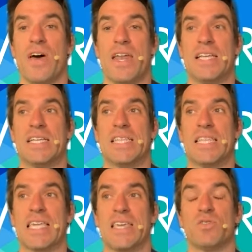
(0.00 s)
that
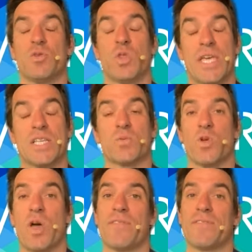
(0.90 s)
gives you links where
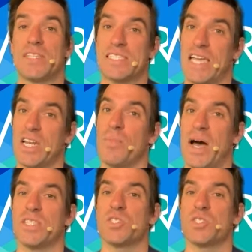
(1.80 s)
you have to sign up on